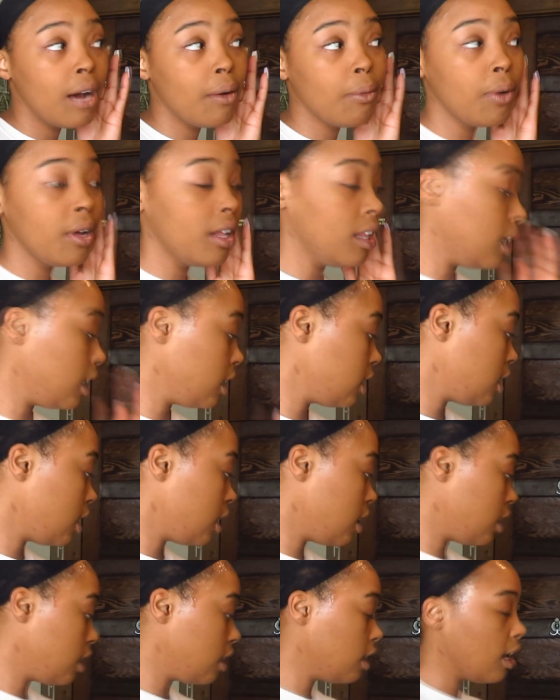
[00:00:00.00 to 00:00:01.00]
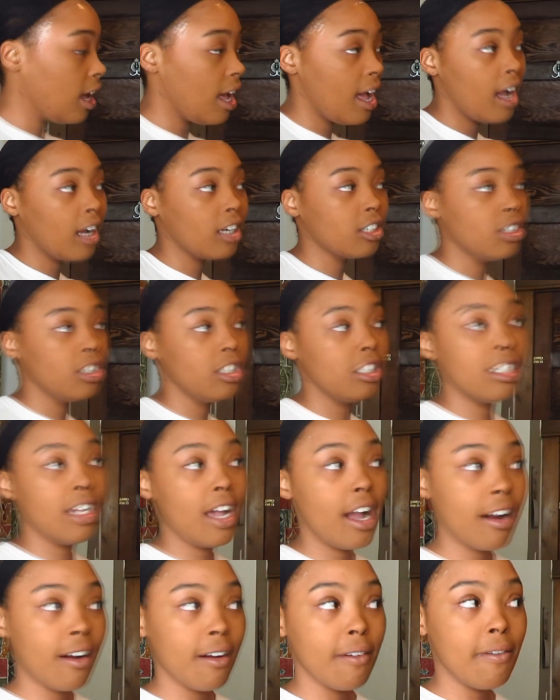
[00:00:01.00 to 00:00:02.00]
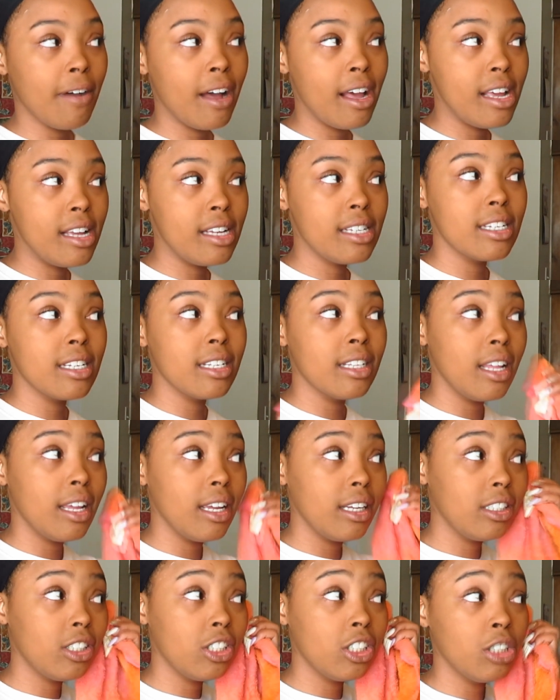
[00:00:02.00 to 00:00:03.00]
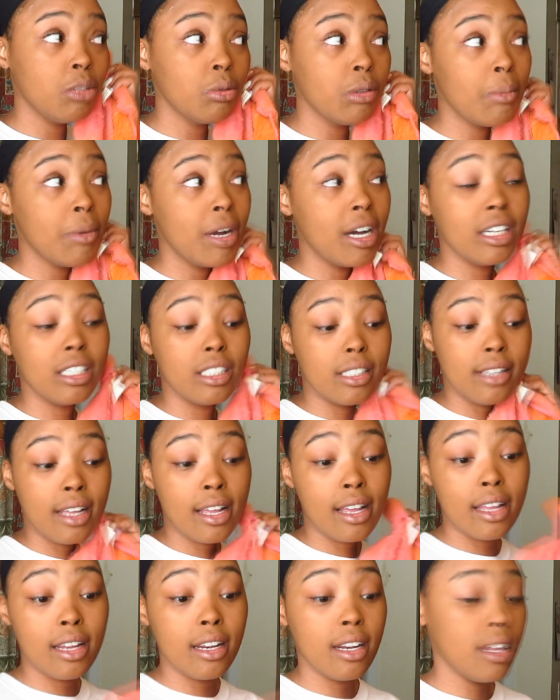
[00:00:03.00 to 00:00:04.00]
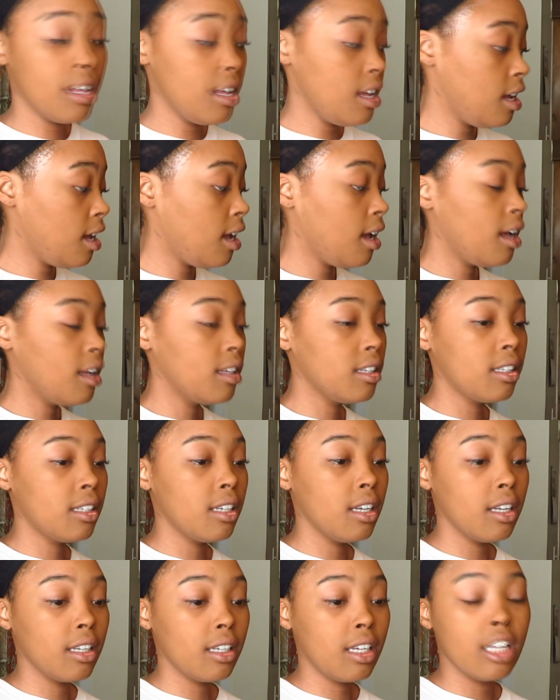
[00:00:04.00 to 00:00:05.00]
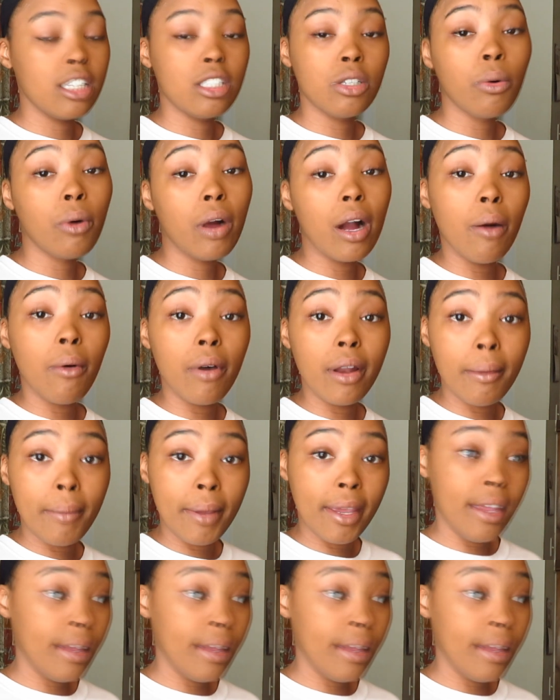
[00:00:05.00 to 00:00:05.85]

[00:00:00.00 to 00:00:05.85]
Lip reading: not willing to actually sacrifice and, like, change my mindset. to get to where I want to